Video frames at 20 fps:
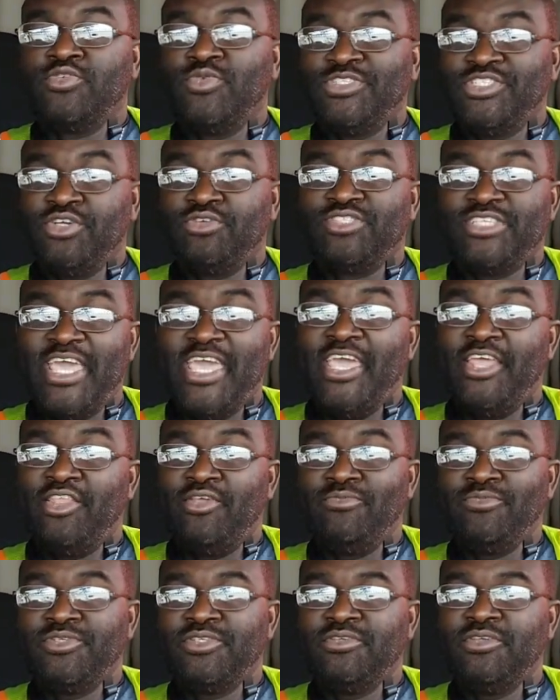your
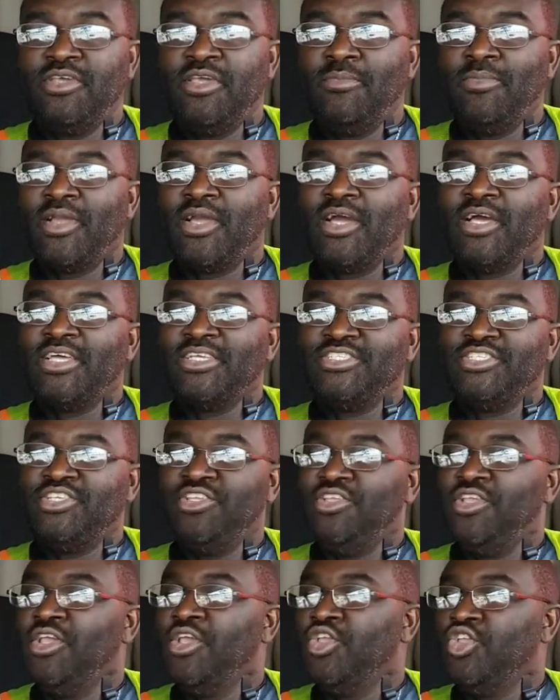tandems, because
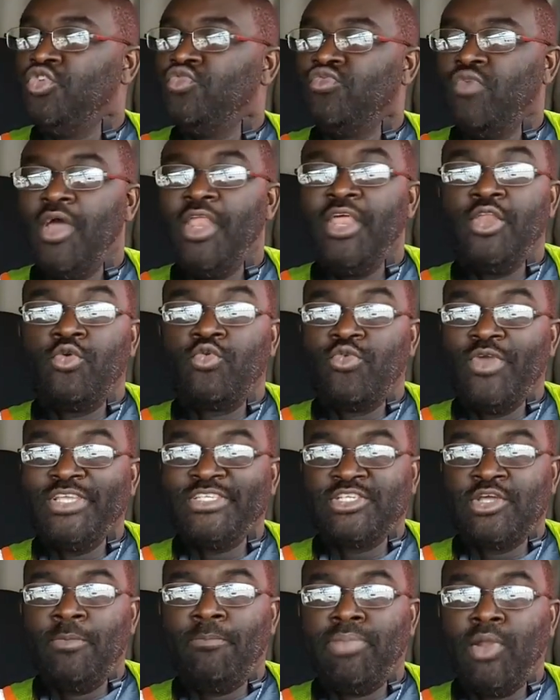you're running a
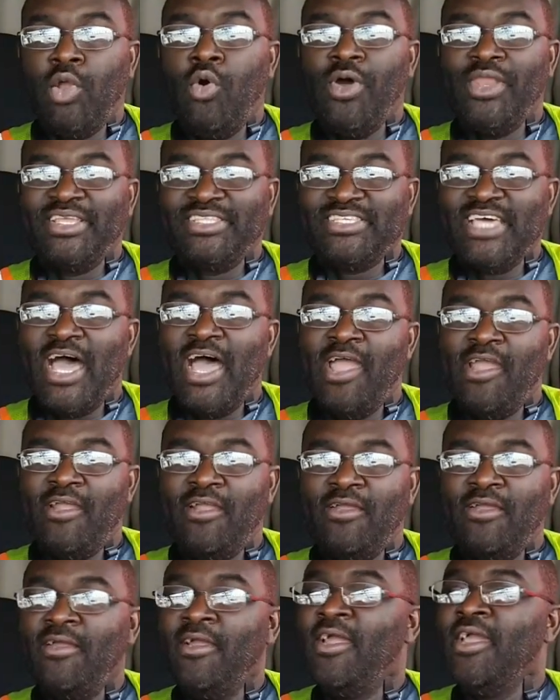risk of blowing a
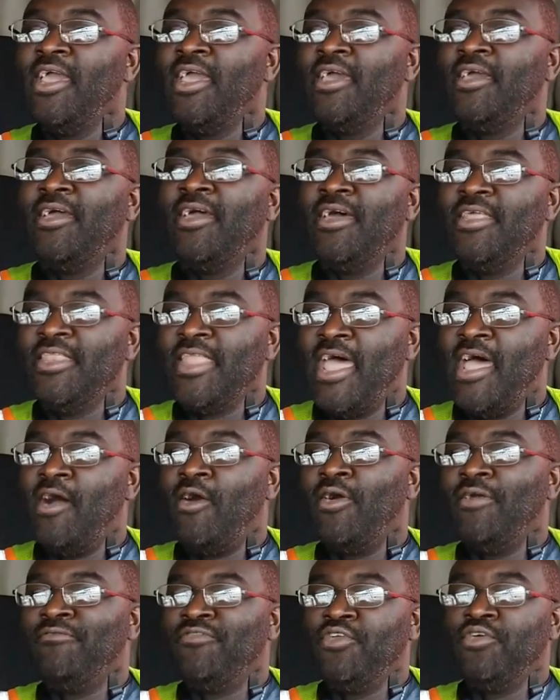tire.
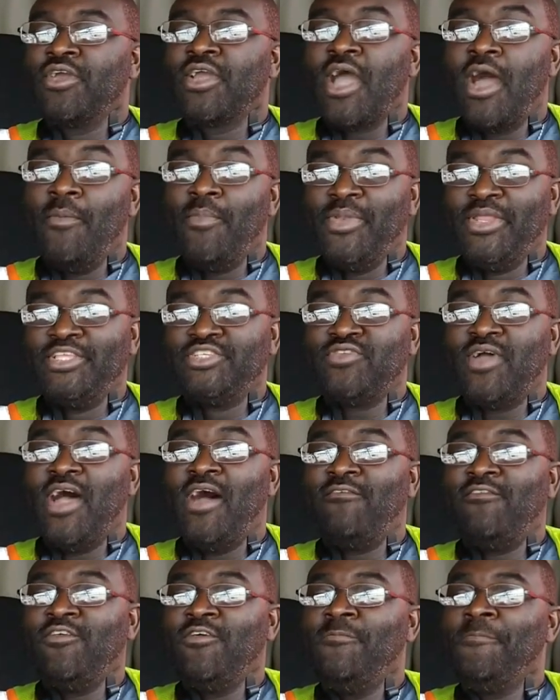Now, if you're a company
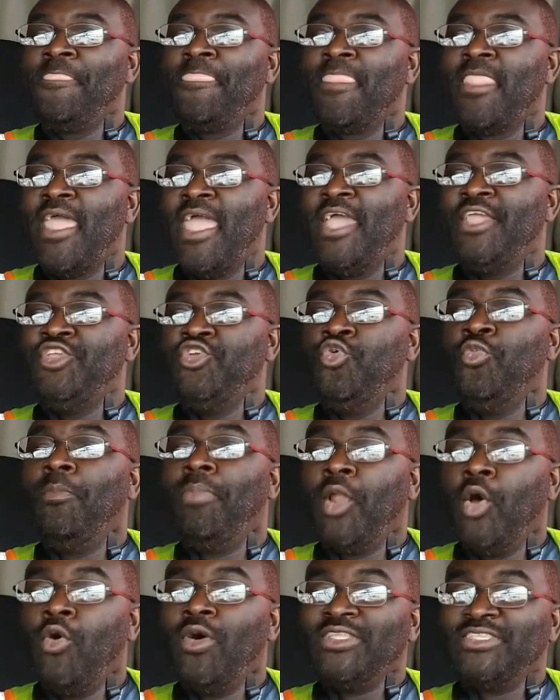driver and you
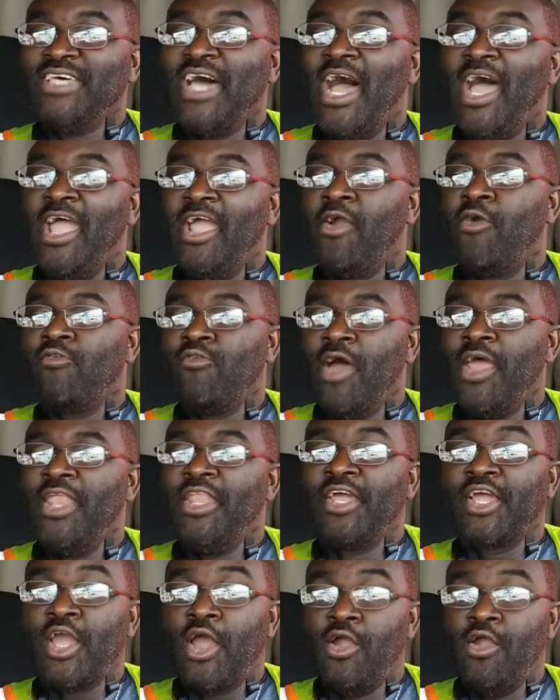blow a tire running
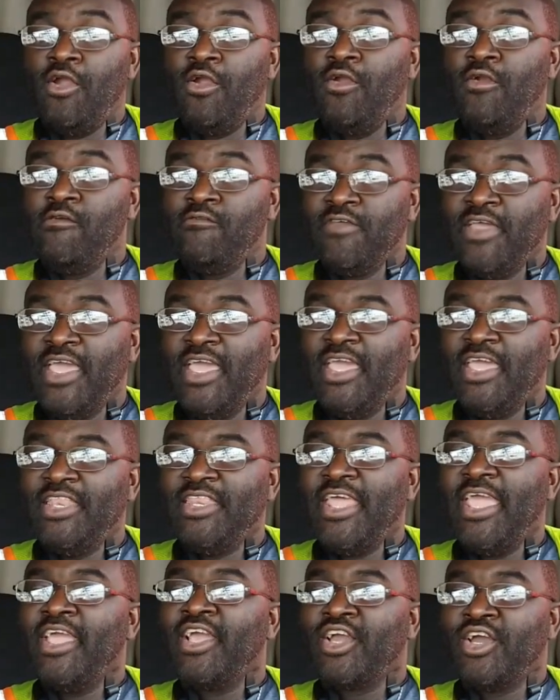a curve,
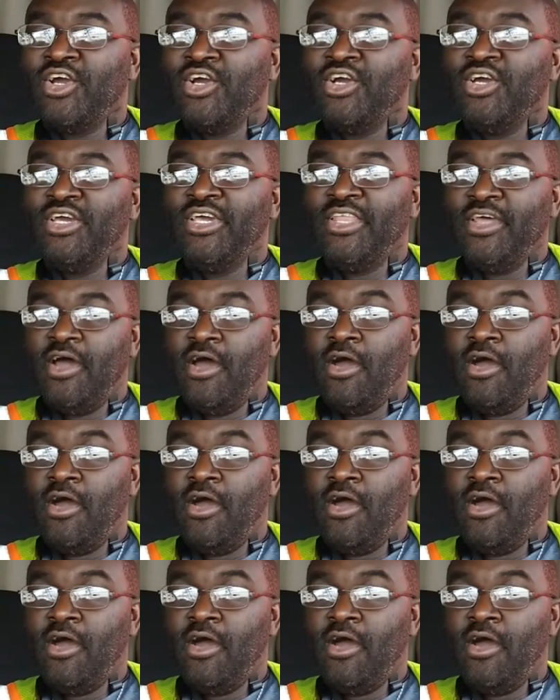they could